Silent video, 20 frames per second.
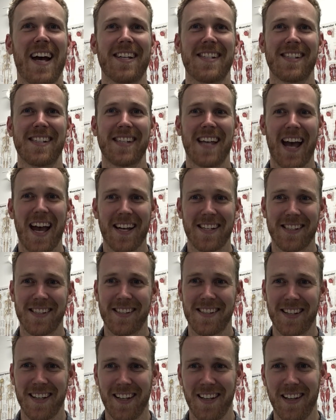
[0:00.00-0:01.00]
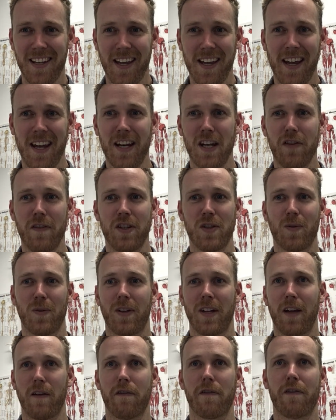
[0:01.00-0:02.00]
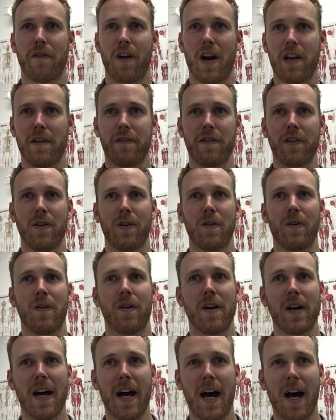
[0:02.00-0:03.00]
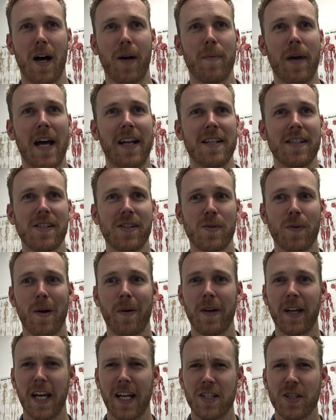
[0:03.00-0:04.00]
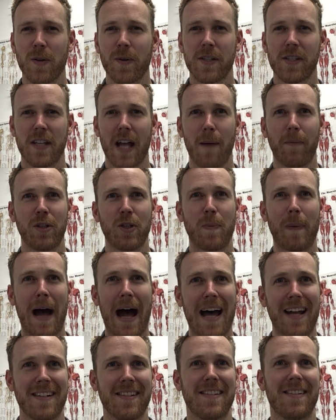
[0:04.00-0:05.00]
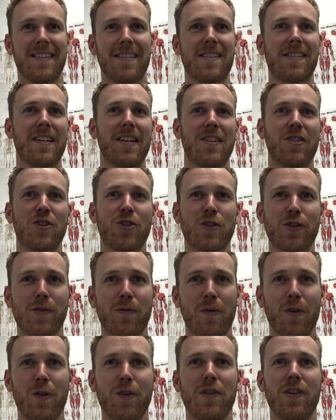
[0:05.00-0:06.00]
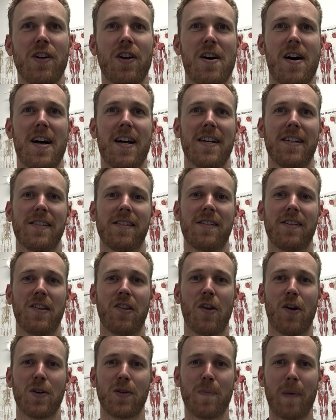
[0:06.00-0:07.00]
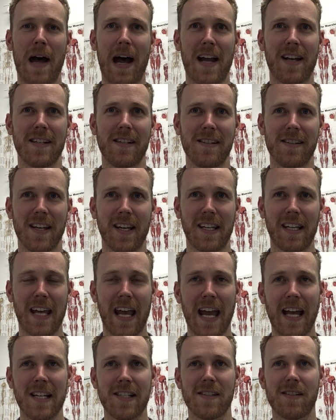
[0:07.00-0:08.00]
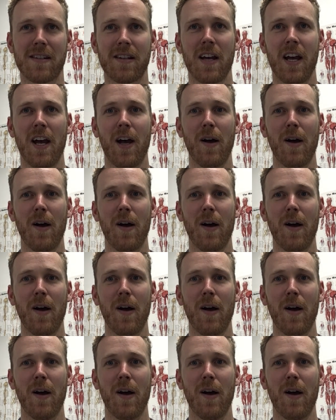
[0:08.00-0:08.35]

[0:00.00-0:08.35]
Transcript: assess the individual in front of you. And this is where we get to establish patterns and scrutinize those patterns against